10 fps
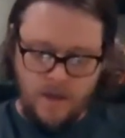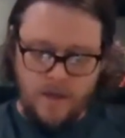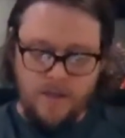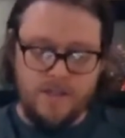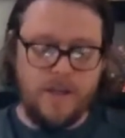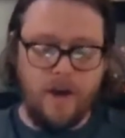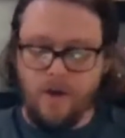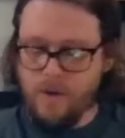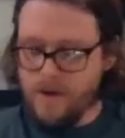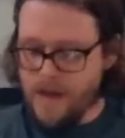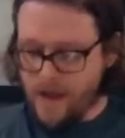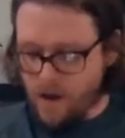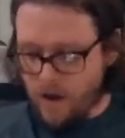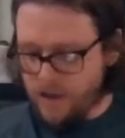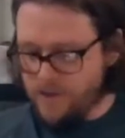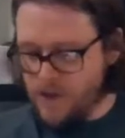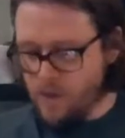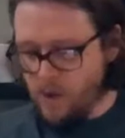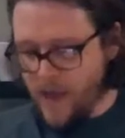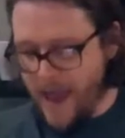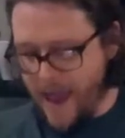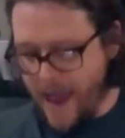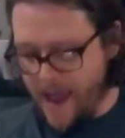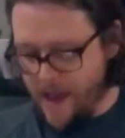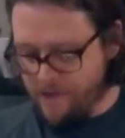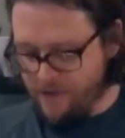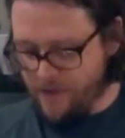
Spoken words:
So not all of you will have